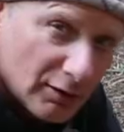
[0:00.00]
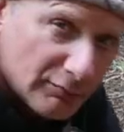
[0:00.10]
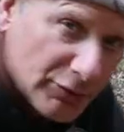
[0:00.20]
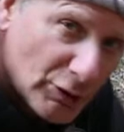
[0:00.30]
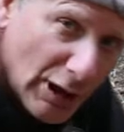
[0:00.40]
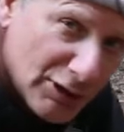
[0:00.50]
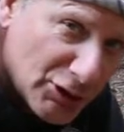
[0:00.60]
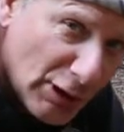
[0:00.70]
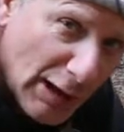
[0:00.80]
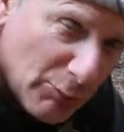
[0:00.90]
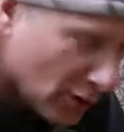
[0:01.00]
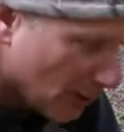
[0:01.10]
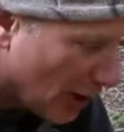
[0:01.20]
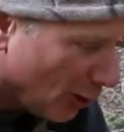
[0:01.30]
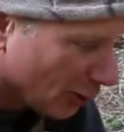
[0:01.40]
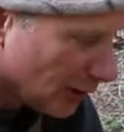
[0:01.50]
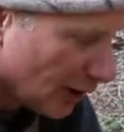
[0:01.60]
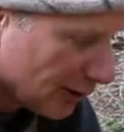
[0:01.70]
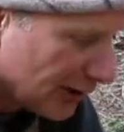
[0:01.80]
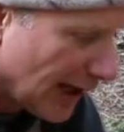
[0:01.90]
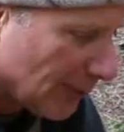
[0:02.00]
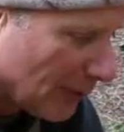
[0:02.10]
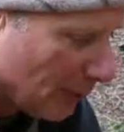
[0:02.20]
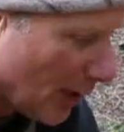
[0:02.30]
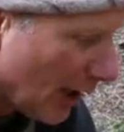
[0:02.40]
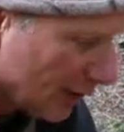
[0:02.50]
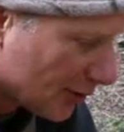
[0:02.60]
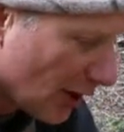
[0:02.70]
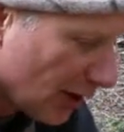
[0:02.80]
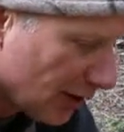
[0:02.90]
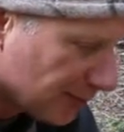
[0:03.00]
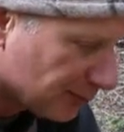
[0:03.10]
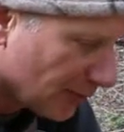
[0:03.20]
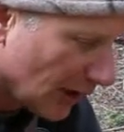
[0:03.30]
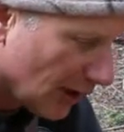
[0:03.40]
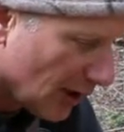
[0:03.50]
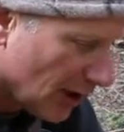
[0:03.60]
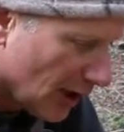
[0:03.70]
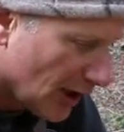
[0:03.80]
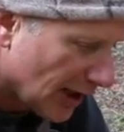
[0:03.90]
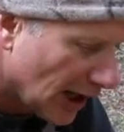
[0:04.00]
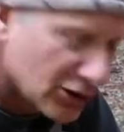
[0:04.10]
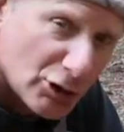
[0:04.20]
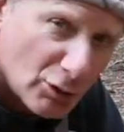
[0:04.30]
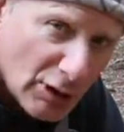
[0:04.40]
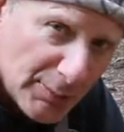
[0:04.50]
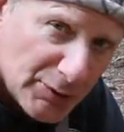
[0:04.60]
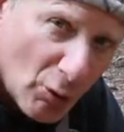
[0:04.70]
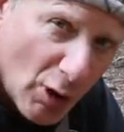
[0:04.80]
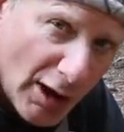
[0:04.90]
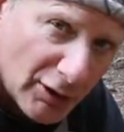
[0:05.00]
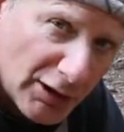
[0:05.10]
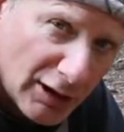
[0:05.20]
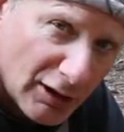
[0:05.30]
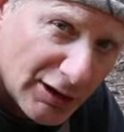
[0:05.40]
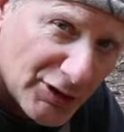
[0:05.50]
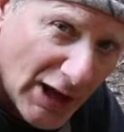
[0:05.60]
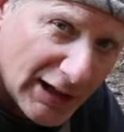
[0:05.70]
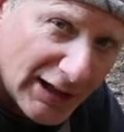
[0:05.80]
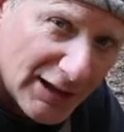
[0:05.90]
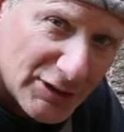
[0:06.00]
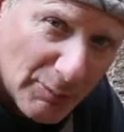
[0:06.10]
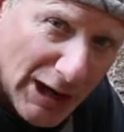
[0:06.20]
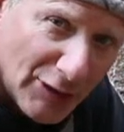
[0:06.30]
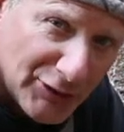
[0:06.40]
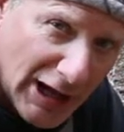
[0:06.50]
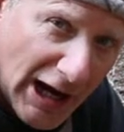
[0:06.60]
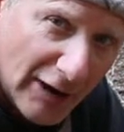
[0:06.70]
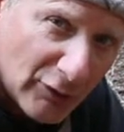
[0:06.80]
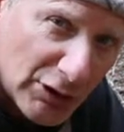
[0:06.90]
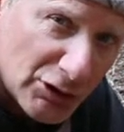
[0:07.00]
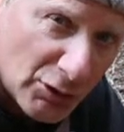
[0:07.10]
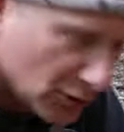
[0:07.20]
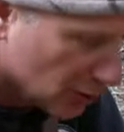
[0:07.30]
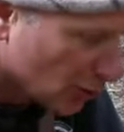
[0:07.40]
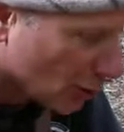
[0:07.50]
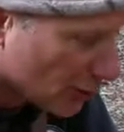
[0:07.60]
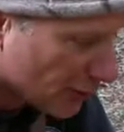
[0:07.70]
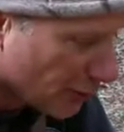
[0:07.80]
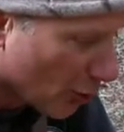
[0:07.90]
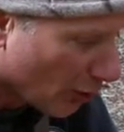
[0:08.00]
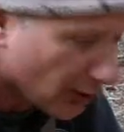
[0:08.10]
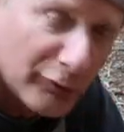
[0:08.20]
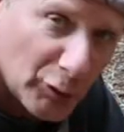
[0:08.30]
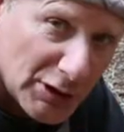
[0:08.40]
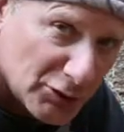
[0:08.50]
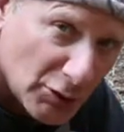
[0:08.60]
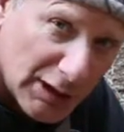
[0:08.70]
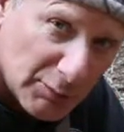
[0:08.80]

So I just grabbed one of my old camping pots. I got two cups of water in here because that is about the average you would use for a freeze-dried